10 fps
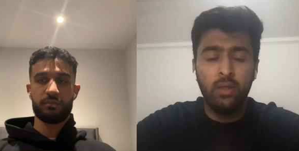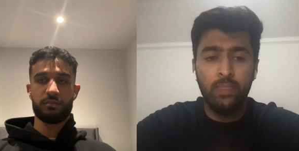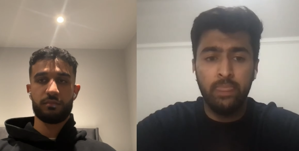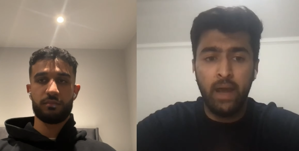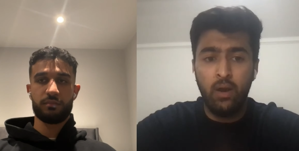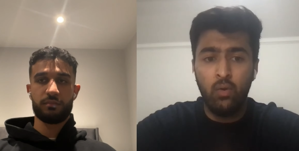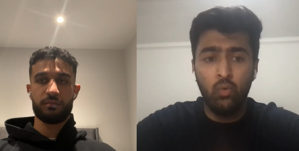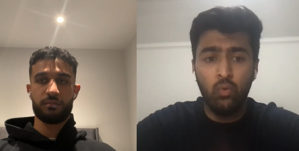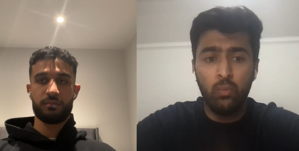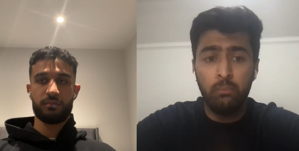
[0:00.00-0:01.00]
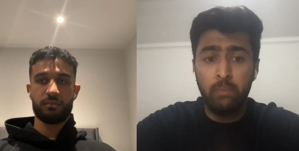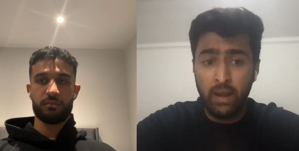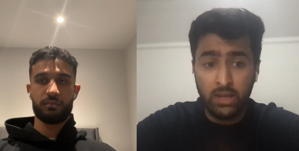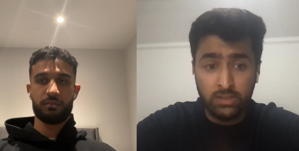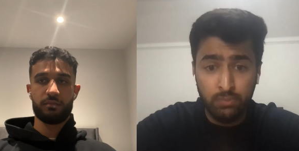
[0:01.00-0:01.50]
Speaker 1: Now,
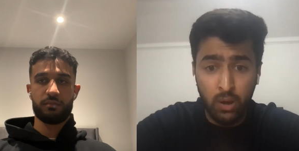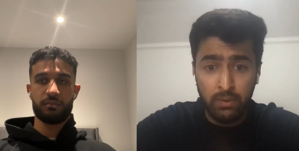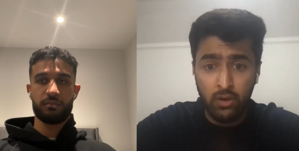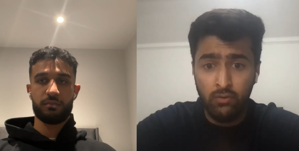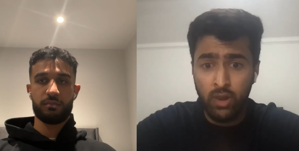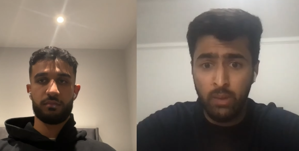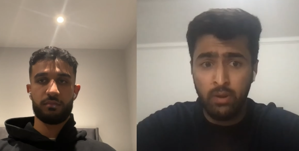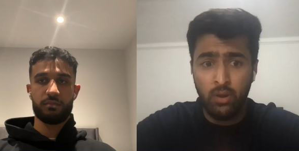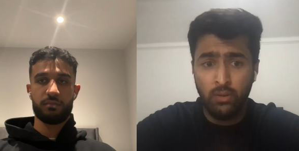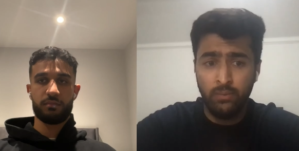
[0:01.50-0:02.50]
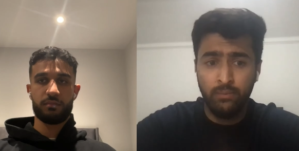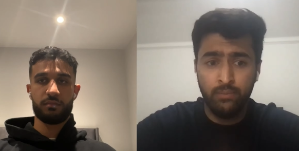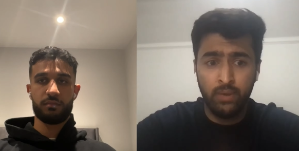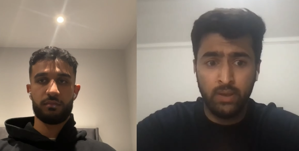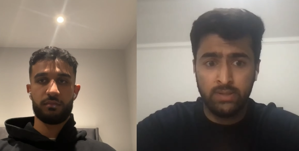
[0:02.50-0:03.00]
mindless bombing of Lebanon
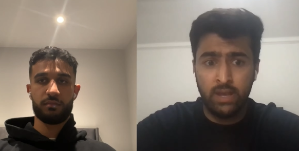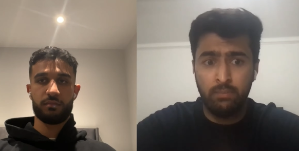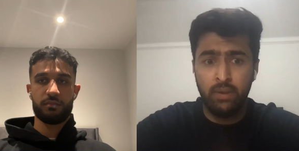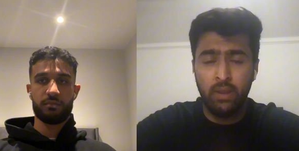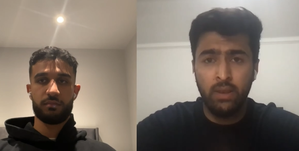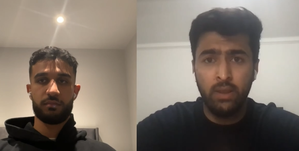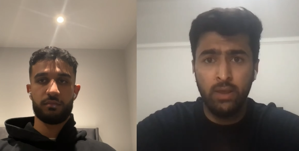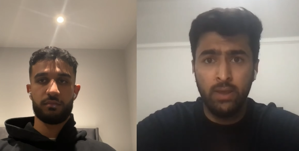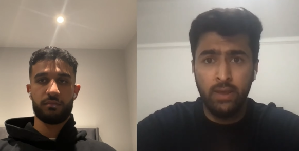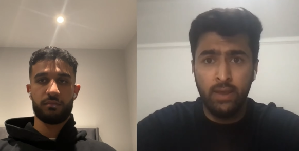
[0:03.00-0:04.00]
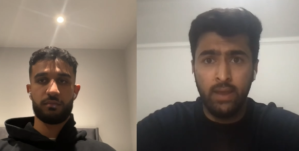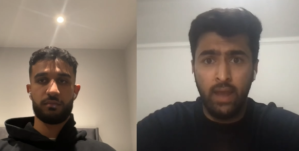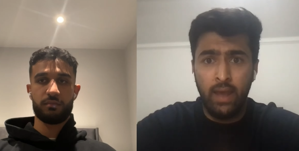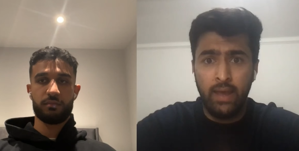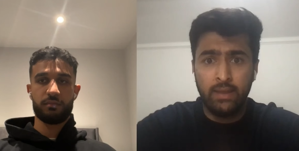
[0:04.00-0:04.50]
is happening.
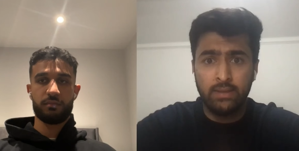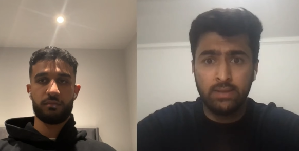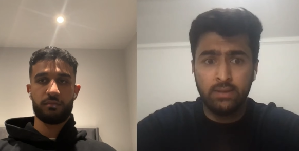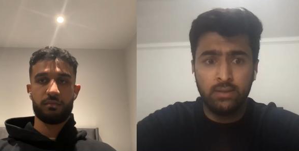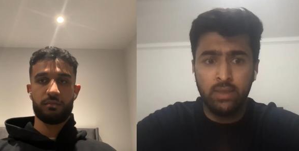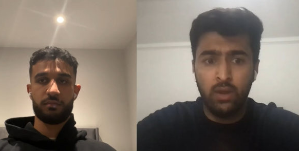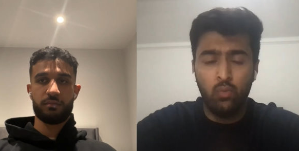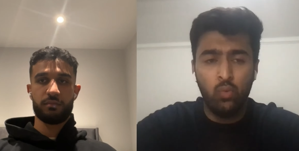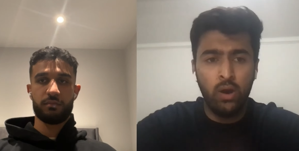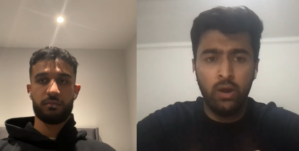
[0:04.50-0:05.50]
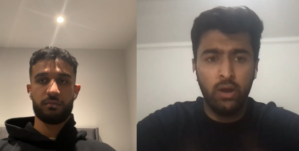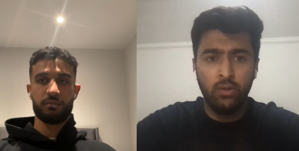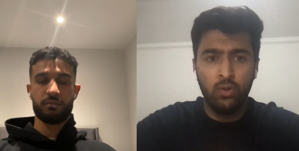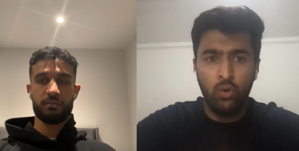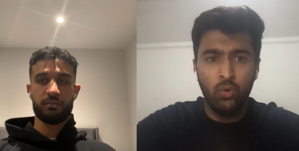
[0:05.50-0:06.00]
And there were
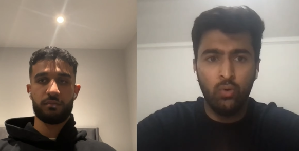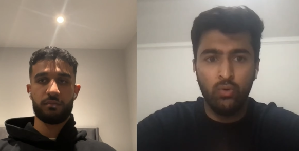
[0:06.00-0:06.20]
no